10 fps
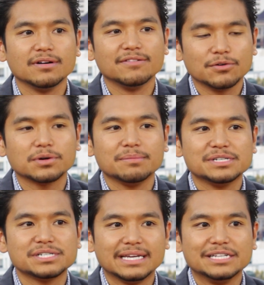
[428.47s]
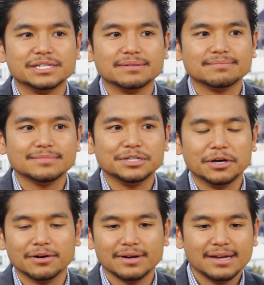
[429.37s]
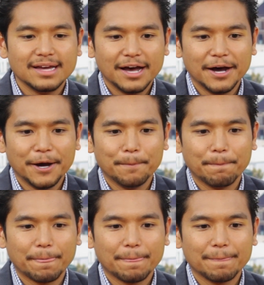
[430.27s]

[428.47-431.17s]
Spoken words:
a full commission agent. You know, no,